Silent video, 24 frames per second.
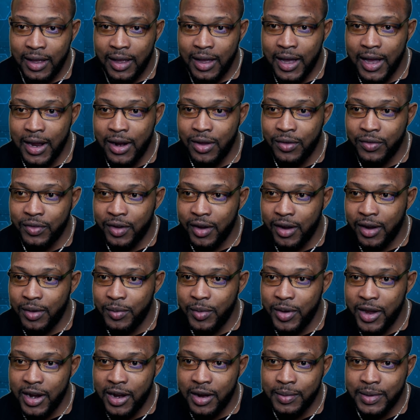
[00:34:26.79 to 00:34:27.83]
Enough girl
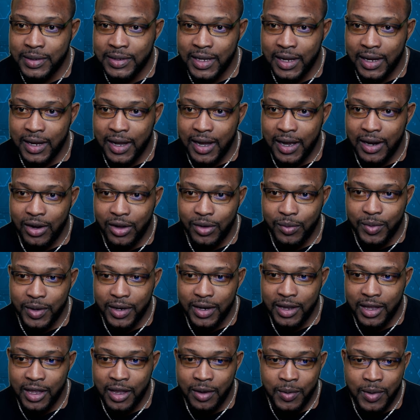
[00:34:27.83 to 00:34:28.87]
me and them just call up my
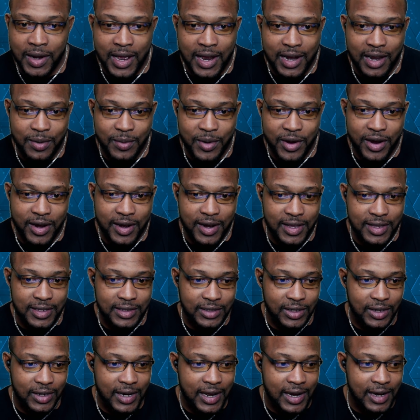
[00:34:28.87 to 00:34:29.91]
name. When I the burning
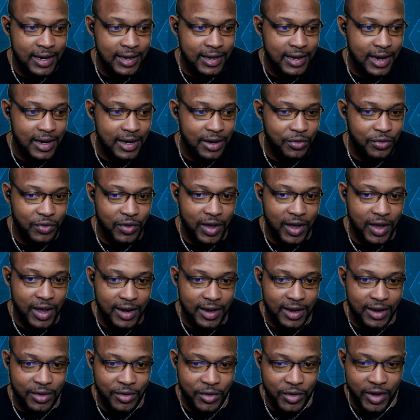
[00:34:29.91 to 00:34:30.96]
suddenly not the
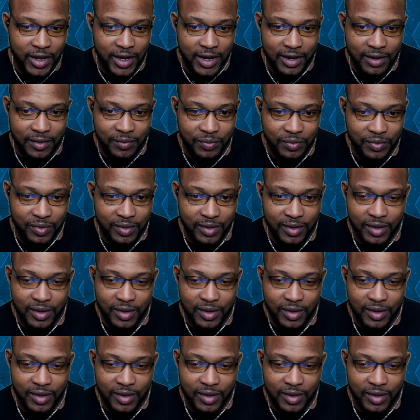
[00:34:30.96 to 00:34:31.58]
falling rain.